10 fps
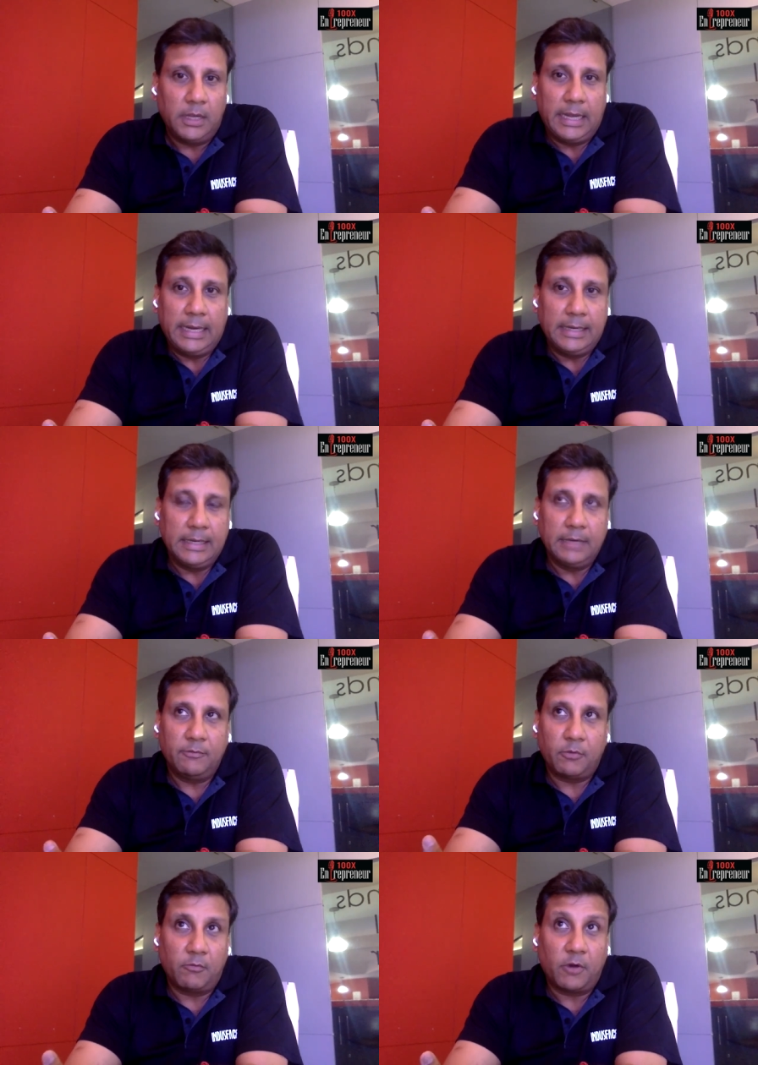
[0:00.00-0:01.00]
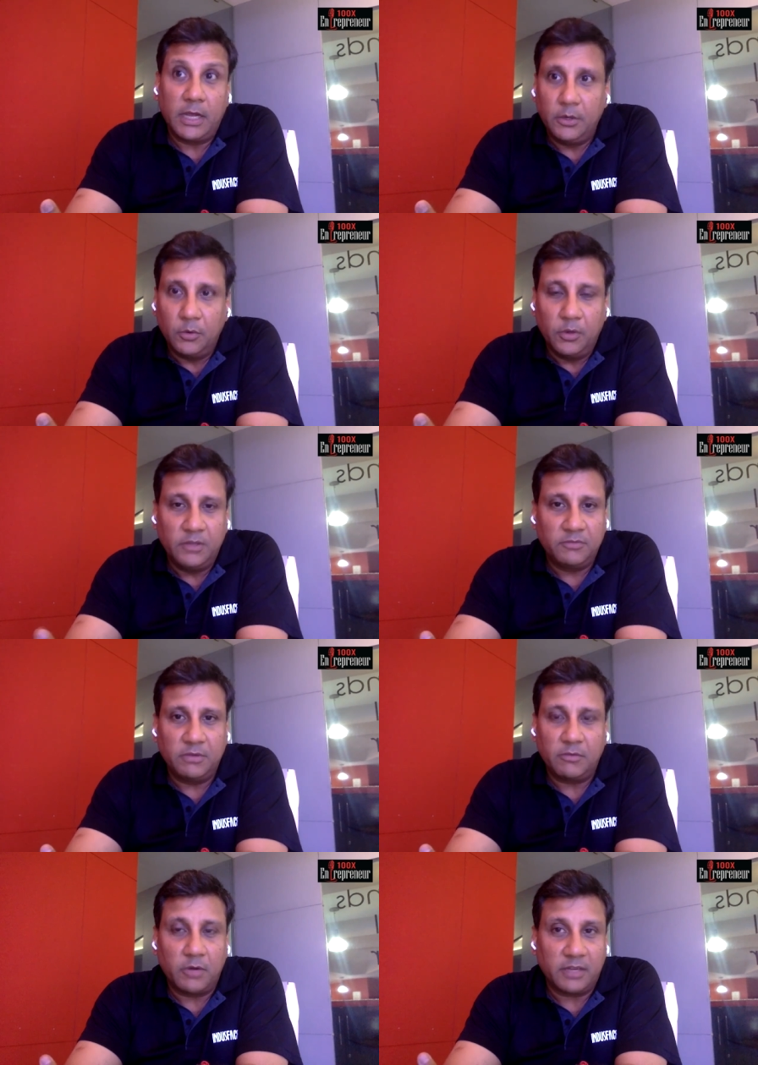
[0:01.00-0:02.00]
And from what I know
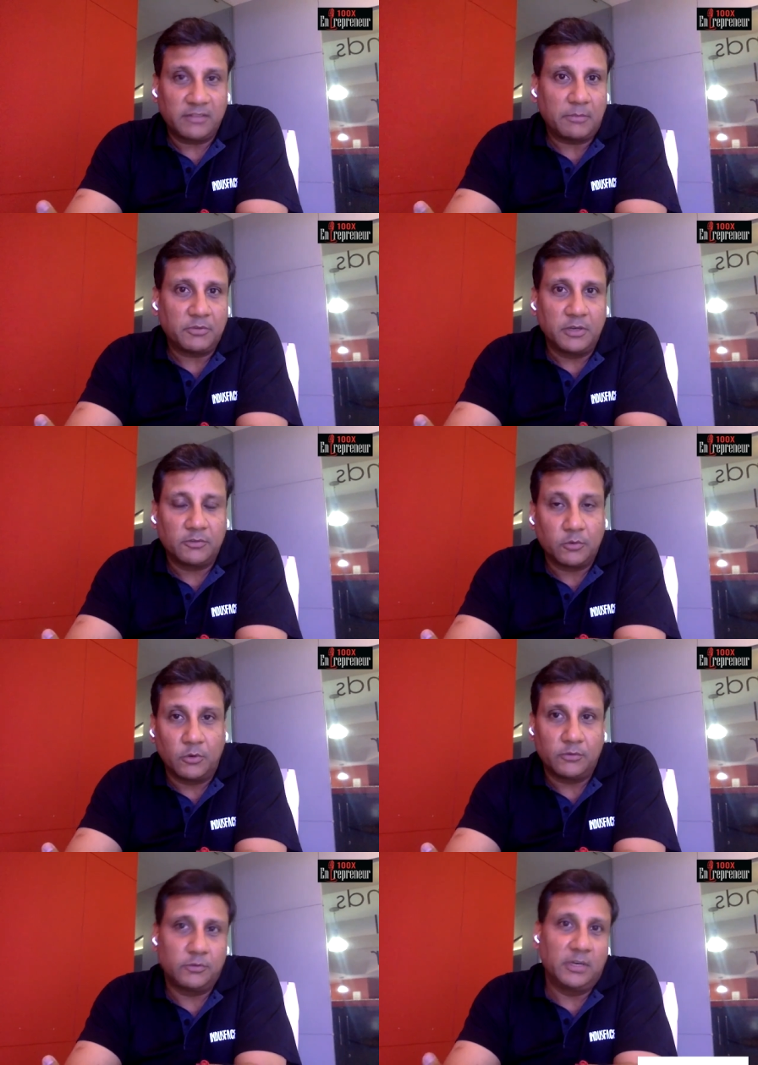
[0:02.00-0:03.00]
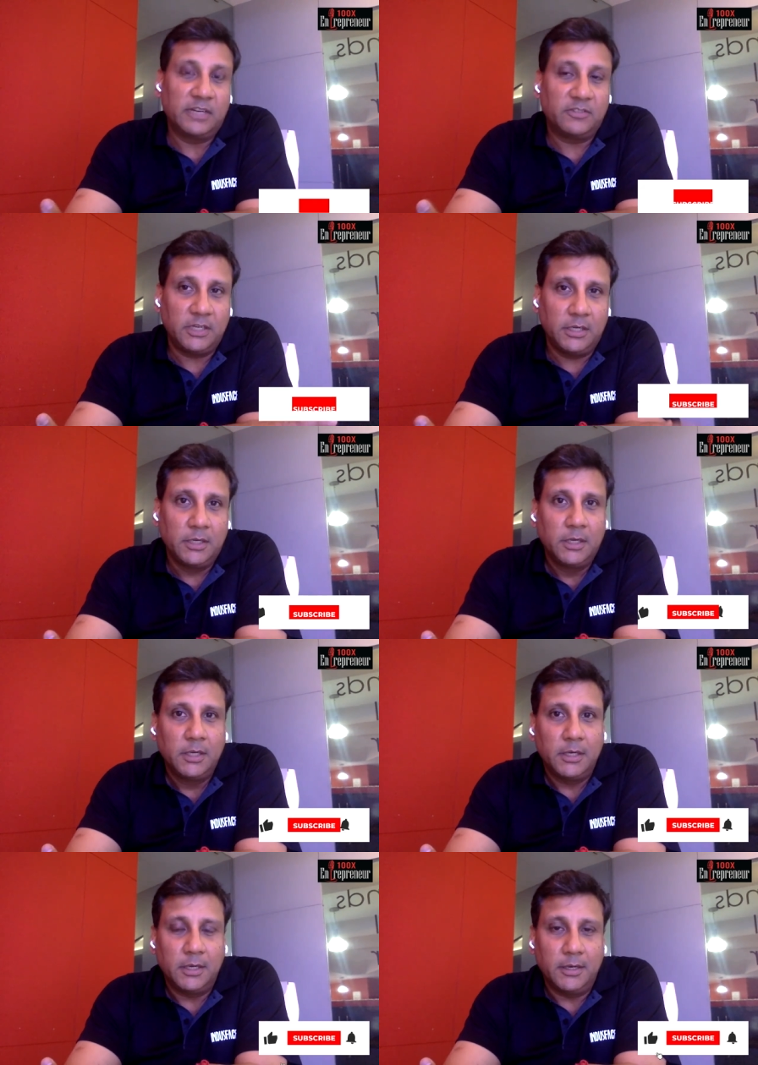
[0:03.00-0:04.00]
is we have got exceptional scores. So let's see,
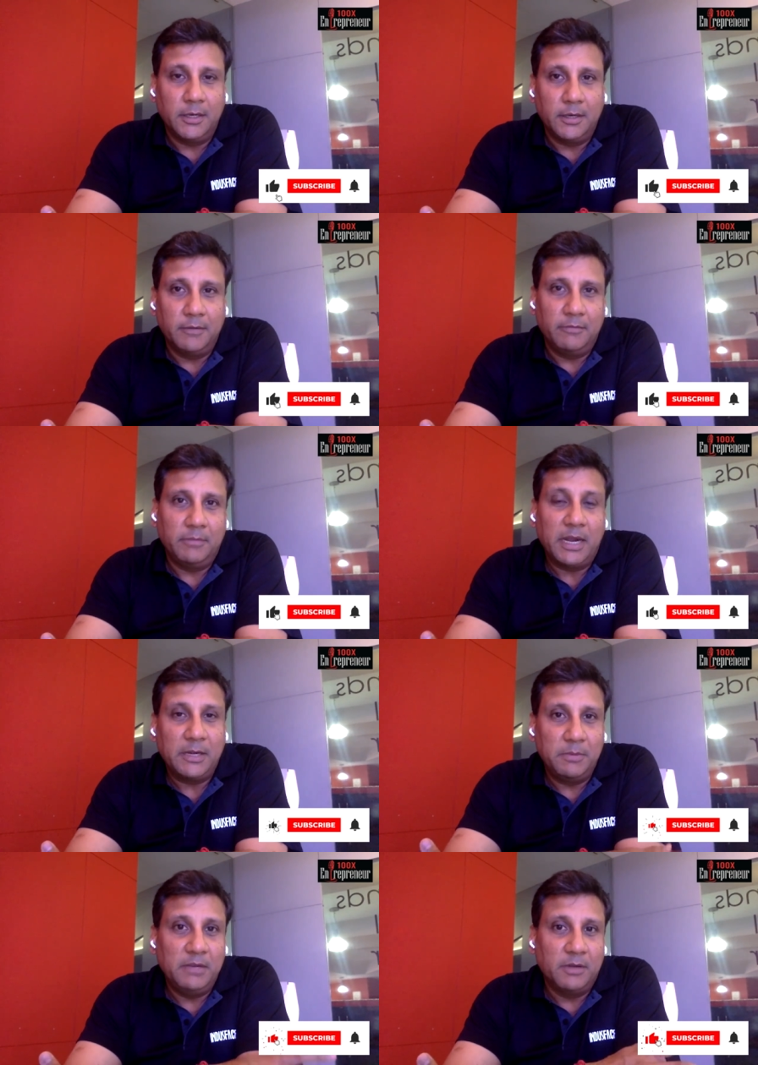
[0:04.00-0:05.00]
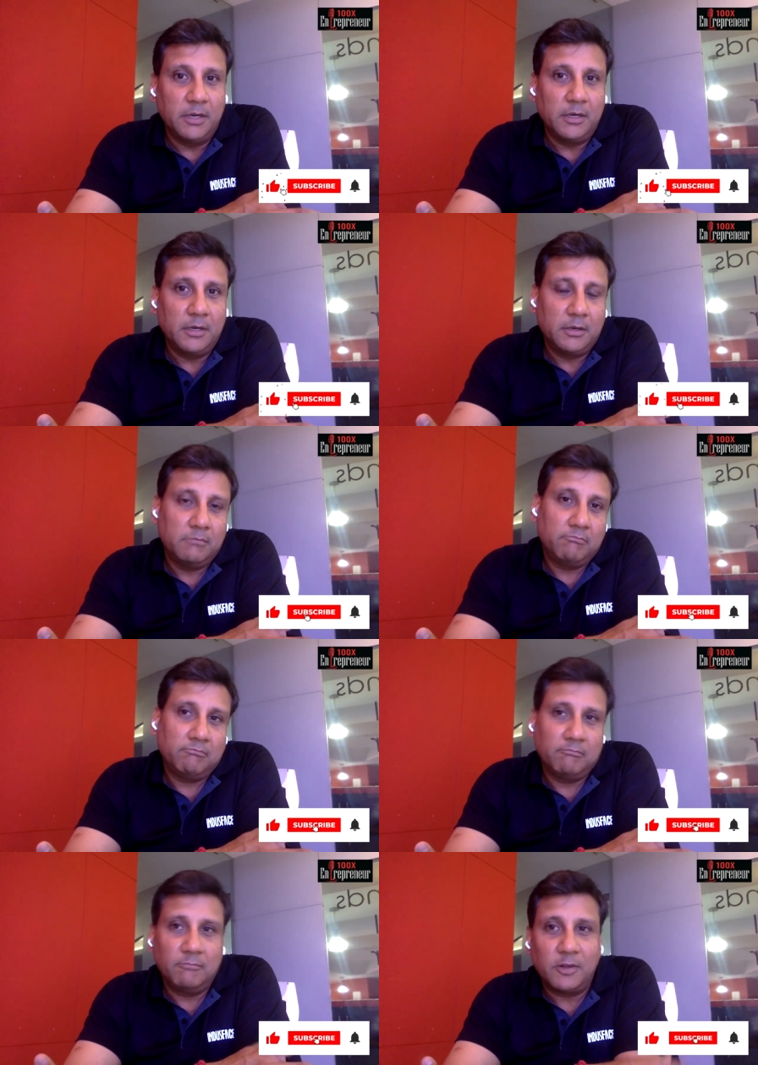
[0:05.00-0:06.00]
we might be even
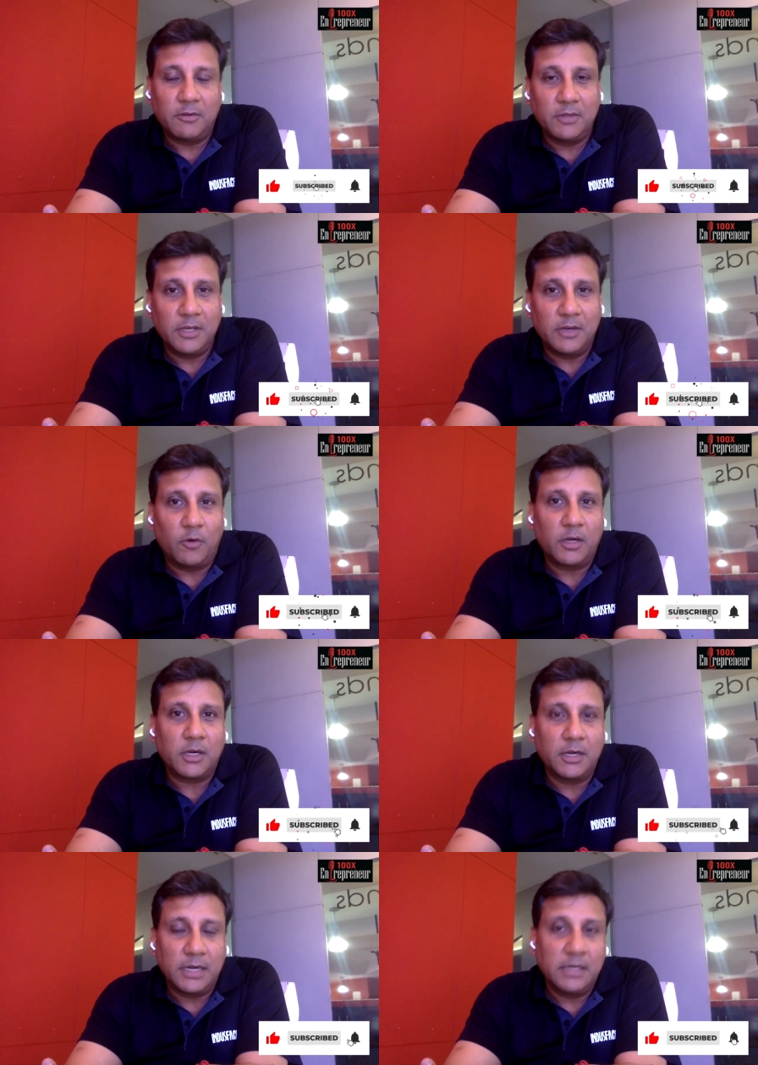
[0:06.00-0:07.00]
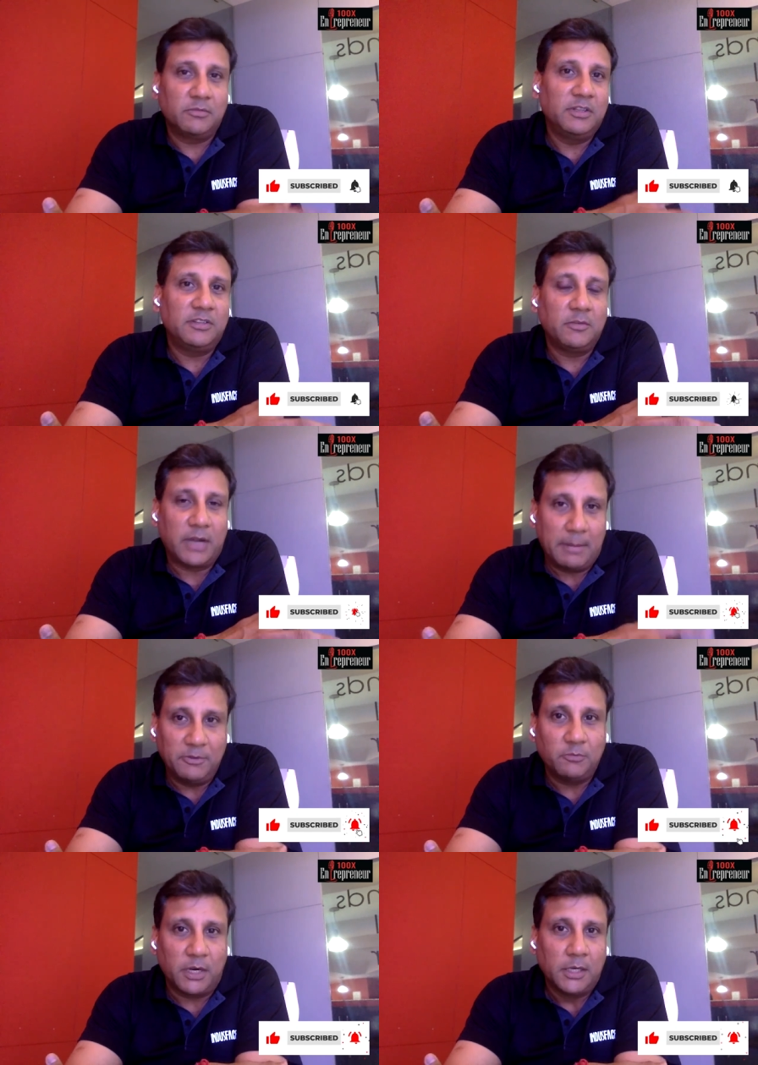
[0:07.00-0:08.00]
one of the award contenders. We'll see what
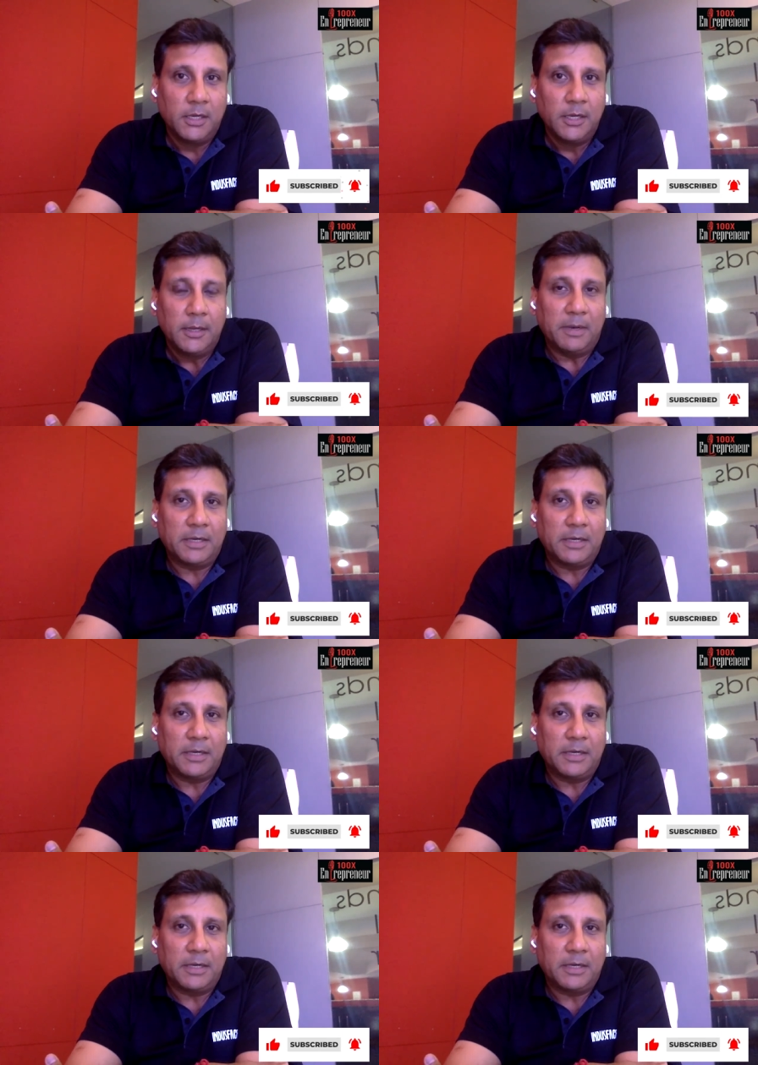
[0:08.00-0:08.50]
happens. But